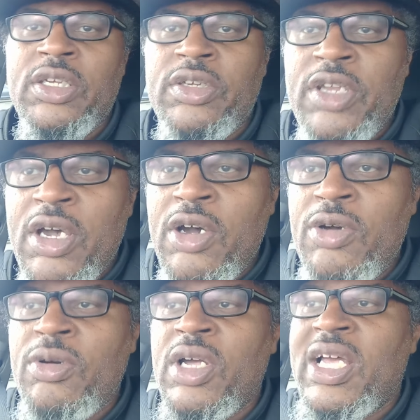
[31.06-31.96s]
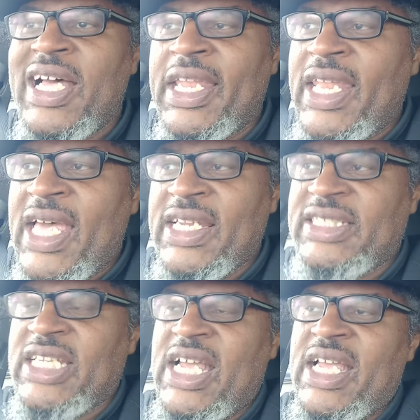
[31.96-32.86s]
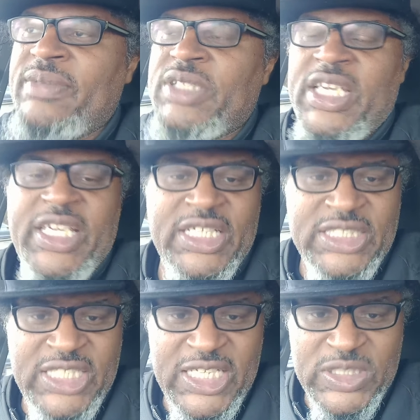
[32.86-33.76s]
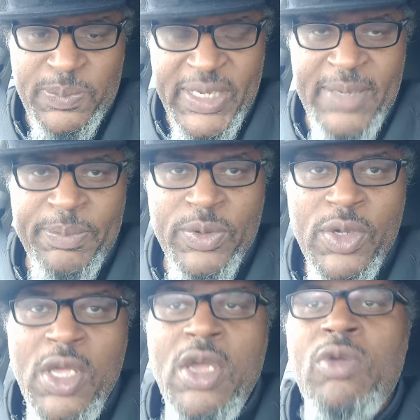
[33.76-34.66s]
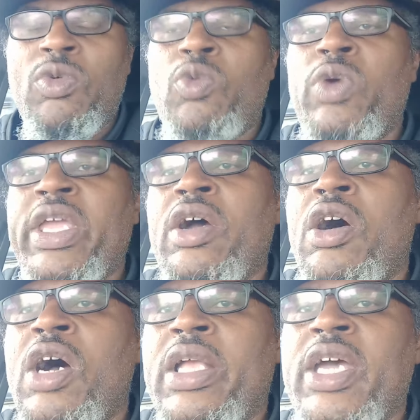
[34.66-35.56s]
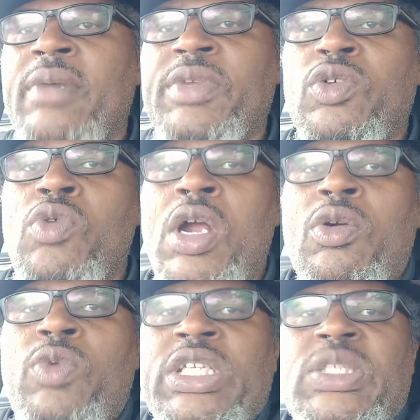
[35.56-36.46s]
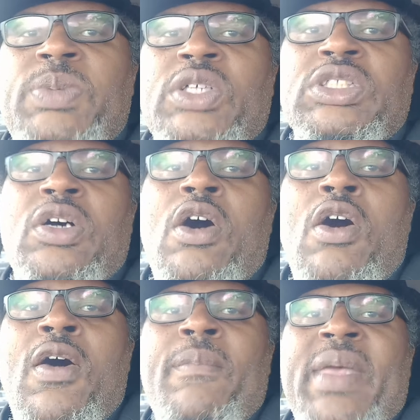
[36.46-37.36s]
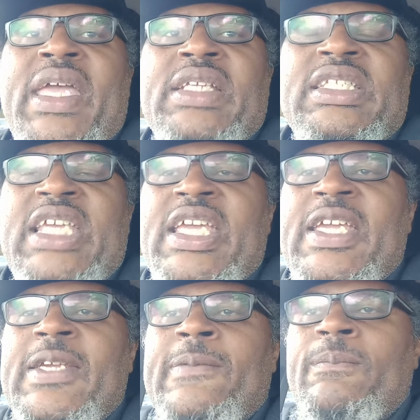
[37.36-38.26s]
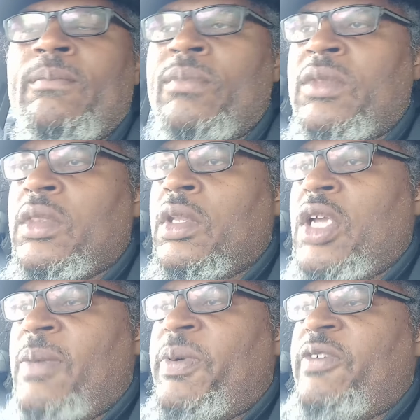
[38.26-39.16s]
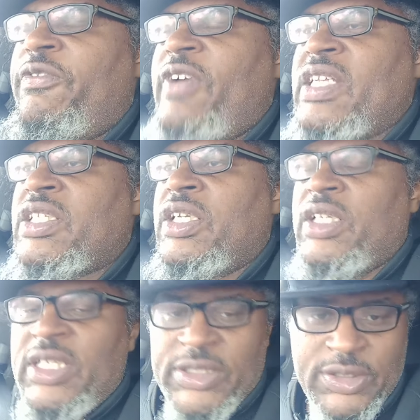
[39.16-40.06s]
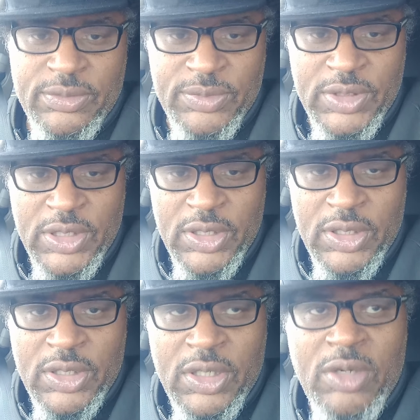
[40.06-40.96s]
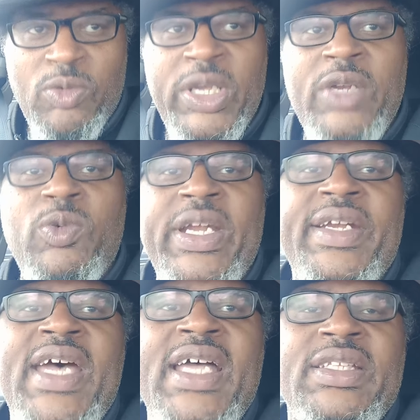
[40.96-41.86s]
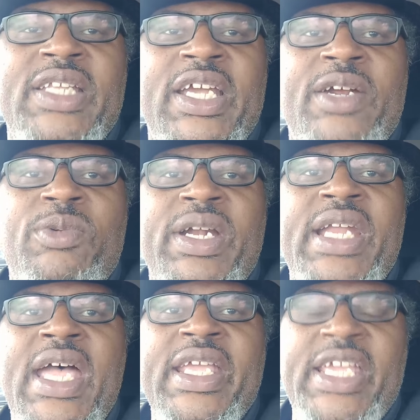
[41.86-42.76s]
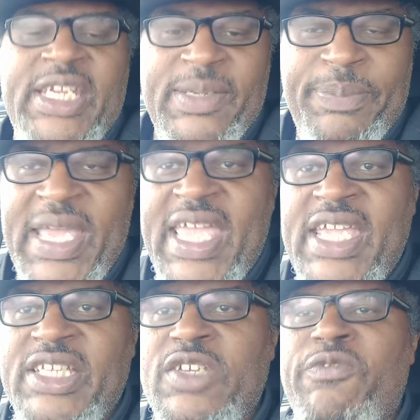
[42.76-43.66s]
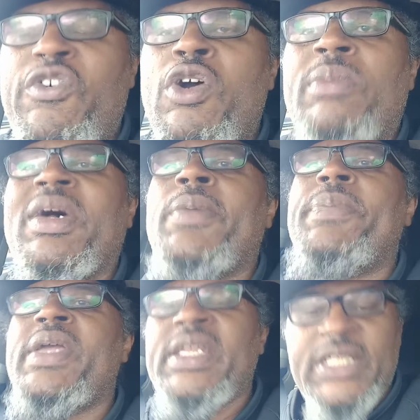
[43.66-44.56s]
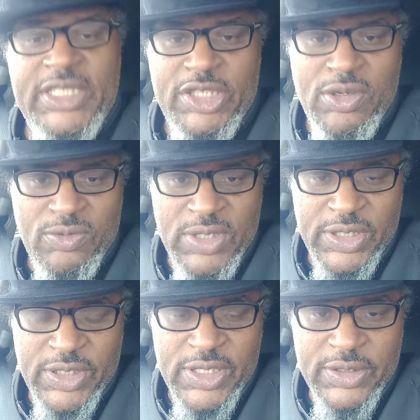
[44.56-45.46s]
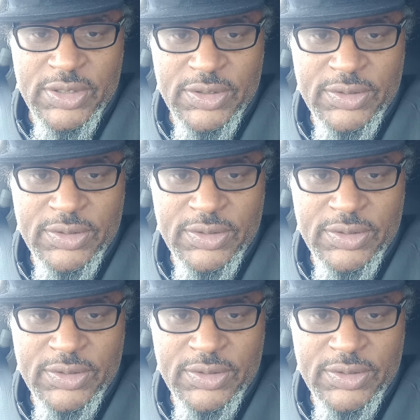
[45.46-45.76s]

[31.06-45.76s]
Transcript: No, a lot of times it's these people. When we all come to work, we're supposed to all maintain a professionalism. We're not there. We're not getting paid to form opinions on one another.